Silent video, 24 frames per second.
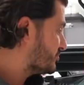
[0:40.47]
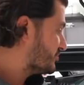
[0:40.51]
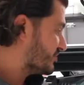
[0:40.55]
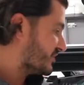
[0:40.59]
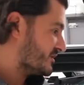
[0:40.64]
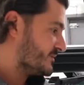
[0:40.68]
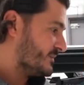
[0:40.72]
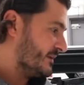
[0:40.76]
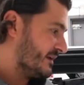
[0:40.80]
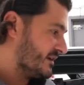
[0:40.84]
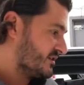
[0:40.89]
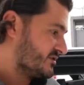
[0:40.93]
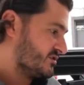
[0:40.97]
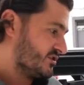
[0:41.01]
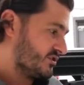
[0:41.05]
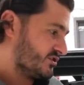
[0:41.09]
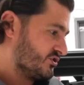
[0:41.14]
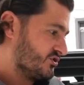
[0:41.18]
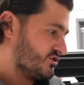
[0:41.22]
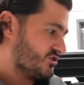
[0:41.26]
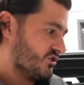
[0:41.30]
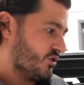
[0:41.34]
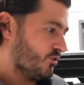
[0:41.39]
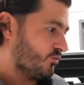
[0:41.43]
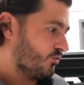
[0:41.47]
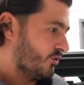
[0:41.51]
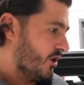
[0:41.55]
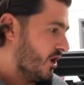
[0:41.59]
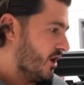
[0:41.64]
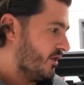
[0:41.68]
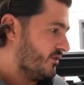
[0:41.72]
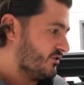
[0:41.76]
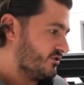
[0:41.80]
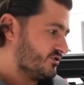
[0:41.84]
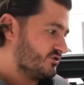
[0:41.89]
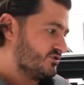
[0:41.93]
just because they're so
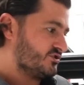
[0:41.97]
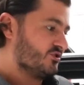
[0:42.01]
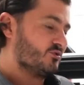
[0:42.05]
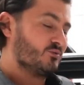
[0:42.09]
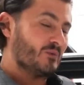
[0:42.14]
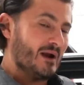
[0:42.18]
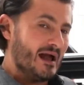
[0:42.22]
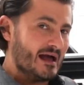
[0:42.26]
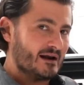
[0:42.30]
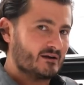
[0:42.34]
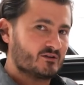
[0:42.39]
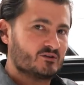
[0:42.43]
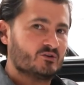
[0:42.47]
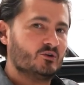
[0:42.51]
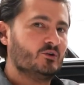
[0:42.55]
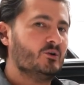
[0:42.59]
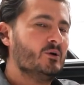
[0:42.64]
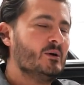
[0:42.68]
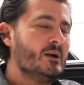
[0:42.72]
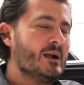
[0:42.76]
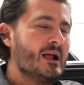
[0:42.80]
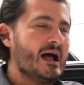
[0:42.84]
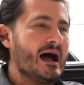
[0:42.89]
raw, they're so radical.